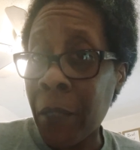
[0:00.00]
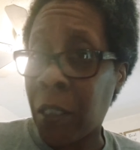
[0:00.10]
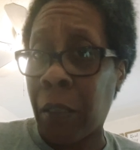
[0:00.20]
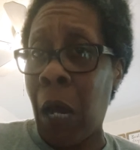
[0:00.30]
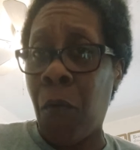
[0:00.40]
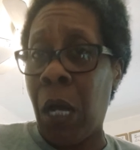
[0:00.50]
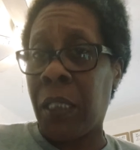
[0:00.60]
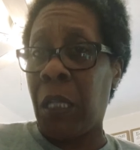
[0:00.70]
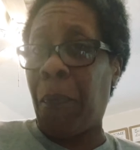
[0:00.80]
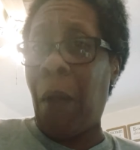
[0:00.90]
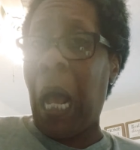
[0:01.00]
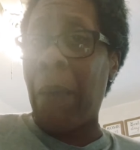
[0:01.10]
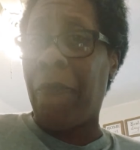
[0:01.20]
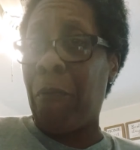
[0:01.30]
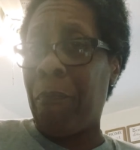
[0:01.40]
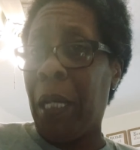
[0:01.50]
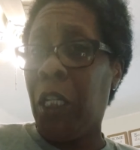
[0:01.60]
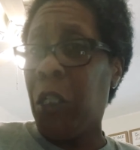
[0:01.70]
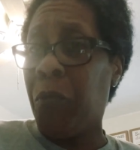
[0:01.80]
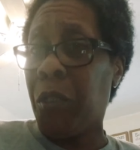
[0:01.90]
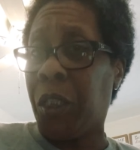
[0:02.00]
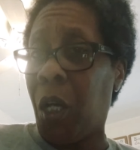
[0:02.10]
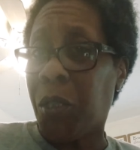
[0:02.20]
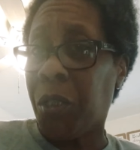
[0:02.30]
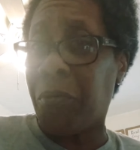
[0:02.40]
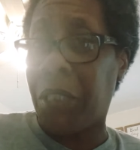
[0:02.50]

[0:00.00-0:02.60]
So So that wasn't a problem for me to do the social